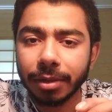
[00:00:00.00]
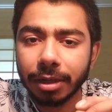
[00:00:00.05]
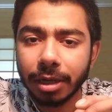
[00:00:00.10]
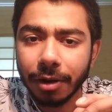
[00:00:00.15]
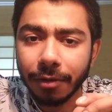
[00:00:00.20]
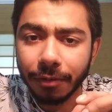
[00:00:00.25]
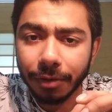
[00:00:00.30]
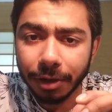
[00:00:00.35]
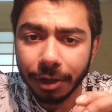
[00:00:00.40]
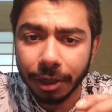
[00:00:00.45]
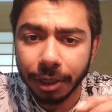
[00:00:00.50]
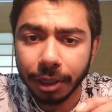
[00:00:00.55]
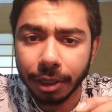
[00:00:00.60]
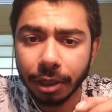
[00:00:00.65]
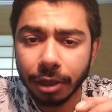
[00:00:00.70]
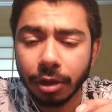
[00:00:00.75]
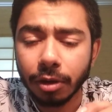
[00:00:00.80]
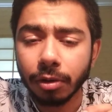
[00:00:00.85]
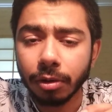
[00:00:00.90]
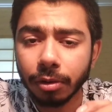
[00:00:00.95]

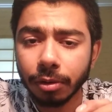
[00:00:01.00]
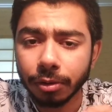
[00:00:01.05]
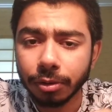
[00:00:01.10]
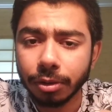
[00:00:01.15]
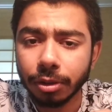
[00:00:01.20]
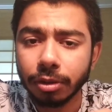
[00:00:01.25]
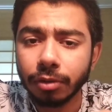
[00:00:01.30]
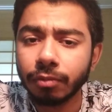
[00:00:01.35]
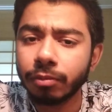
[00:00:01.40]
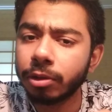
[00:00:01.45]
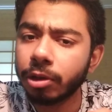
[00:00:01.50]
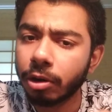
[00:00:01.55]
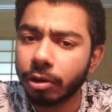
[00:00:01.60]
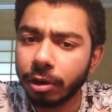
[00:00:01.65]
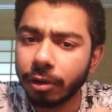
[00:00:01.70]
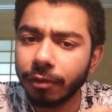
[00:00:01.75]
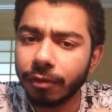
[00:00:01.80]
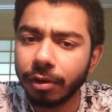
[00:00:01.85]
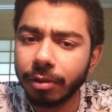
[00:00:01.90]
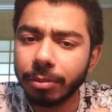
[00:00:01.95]
diverticulosis without
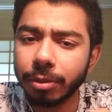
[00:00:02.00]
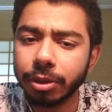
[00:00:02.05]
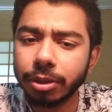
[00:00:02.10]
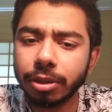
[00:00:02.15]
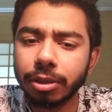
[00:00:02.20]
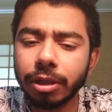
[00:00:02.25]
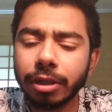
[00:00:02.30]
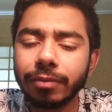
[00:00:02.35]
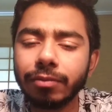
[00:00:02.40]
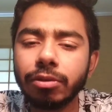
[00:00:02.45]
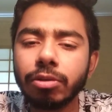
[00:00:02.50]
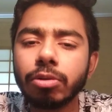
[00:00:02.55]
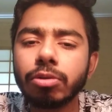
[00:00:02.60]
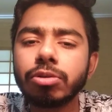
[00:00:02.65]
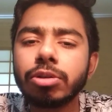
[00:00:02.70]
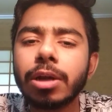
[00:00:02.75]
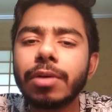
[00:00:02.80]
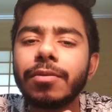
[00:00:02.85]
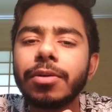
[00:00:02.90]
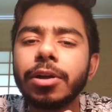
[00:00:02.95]
inflammation if
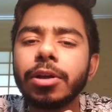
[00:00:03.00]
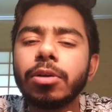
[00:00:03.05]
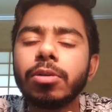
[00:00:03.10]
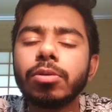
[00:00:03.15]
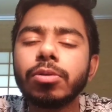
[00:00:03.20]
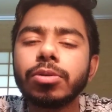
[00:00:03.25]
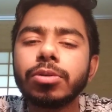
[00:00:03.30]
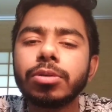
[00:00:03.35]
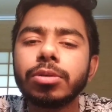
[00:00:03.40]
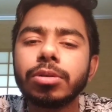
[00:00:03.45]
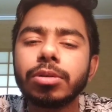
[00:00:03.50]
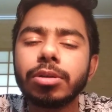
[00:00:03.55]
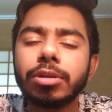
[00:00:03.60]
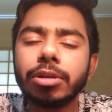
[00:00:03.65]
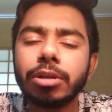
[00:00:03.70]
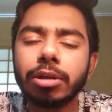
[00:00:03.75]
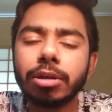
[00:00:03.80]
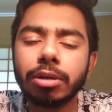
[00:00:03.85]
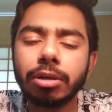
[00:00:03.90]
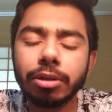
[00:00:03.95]
those diverticulos
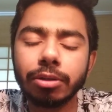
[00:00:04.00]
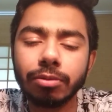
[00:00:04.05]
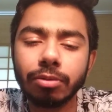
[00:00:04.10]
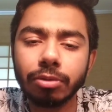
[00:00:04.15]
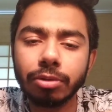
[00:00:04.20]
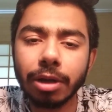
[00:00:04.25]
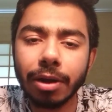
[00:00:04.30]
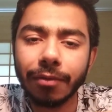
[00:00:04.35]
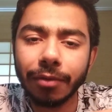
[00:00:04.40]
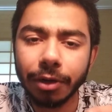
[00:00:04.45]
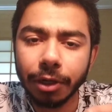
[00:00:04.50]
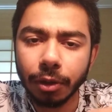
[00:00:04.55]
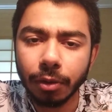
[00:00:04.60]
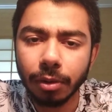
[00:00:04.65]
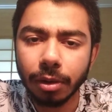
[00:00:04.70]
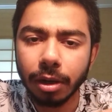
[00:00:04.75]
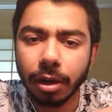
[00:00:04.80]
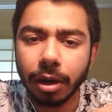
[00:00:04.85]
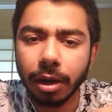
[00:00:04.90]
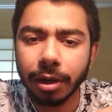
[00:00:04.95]
the if those
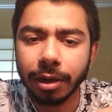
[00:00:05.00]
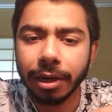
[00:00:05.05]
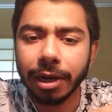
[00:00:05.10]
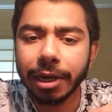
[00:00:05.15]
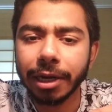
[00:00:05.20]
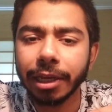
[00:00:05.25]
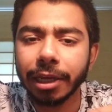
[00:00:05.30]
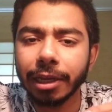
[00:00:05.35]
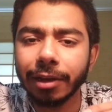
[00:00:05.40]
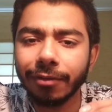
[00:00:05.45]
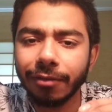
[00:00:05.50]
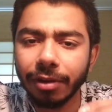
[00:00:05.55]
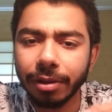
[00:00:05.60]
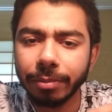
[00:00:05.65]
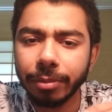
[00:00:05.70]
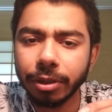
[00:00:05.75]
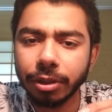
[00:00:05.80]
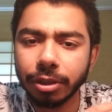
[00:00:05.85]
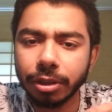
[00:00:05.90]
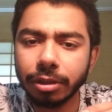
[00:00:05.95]
diverticula are getting
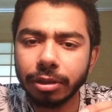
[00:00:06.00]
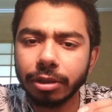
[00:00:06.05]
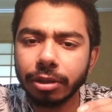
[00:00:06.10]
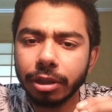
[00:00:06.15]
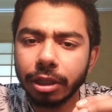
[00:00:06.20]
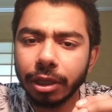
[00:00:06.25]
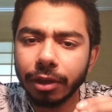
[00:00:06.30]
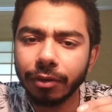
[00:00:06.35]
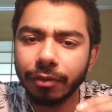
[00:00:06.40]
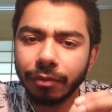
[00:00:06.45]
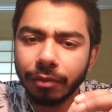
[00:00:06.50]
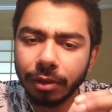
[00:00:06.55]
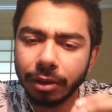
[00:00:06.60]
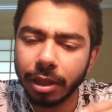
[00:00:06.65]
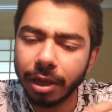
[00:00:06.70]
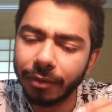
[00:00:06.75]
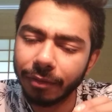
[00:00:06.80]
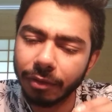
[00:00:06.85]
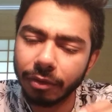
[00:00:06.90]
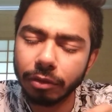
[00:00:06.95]
inflammation they
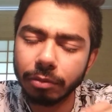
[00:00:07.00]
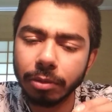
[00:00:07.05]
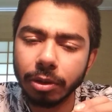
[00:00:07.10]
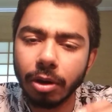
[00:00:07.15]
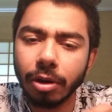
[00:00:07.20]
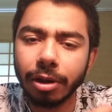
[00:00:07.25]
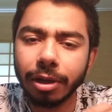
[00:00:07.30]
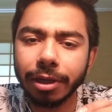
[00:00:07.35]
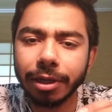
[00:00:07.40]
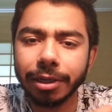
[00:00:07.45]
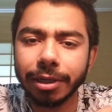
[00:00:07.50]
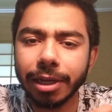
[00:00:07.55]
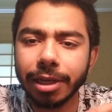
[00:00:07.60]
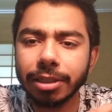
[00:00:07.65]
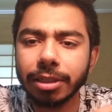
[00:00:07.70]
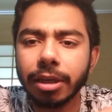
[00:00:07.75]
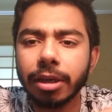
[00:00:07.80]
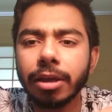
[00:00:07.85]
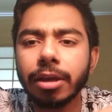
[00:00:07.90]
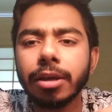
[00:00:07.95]
then we will be calling it
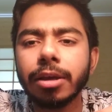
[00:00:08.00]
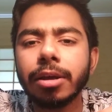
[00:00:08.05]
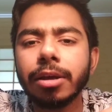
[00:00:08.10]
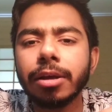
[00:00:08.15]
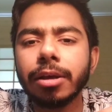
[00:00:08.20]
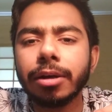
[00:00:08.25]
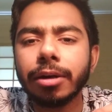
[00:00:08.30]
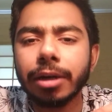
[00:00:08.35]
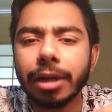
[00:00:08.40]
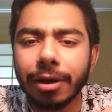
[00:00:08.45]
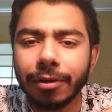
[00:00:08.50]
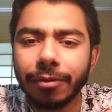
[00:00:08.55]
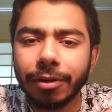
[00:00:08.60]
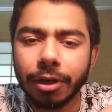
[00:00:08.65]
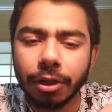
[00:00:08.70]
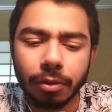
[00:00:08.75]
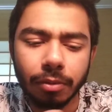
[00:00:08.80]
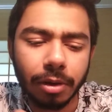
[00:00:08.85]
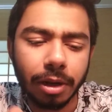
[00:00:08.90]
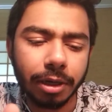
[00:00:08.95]
as
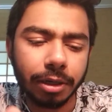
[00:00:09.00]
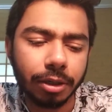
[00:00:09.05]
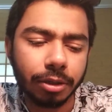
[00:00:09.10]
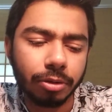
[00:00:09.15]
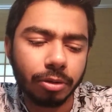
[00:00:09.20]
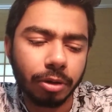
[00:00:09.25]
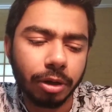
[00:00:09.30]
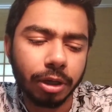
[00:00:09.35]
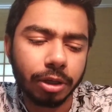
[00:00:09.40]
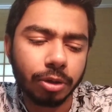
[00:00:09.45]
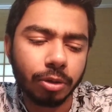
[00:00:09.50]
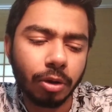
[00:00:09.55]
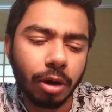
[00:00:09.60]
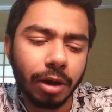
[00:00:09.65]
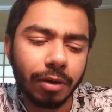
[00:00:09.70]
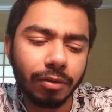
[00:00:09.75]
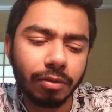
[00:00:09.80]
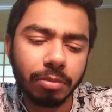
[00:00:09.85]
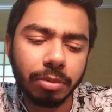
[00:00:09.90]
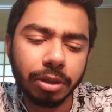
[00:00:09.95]
diverticulitis okay so
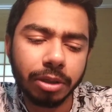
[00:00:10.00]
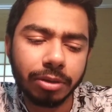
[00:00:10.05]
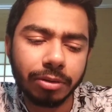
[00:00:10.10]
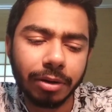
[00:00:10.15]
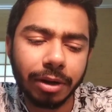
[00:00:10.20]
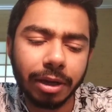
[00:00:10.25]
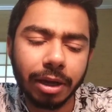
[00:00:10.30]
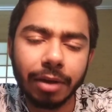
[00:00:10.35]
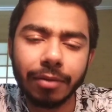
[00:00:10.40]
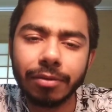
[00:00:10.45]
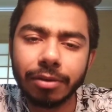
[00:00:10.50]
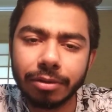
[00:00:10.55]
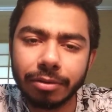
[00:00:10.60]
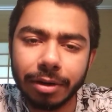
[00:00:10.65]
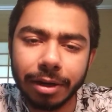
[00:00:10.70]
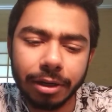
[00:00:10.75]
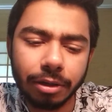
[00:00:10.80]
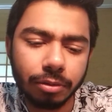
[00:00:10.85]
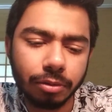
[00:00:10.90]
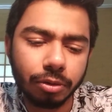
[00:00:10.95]
i will be trying i will
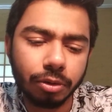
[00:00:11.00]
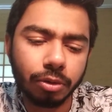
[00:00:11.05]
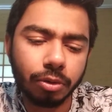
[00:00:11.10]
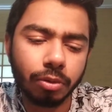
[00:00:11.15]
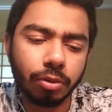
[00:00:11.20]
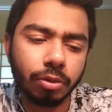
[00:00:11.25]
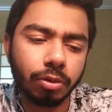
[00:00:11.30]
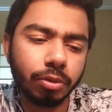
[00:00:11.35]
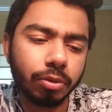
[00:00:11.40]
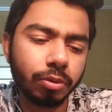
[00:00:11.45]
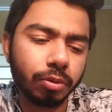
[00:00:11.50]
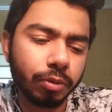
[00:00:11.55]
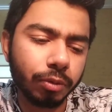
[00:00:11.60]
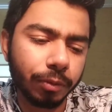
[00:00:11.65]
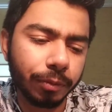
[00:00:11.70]
try to show you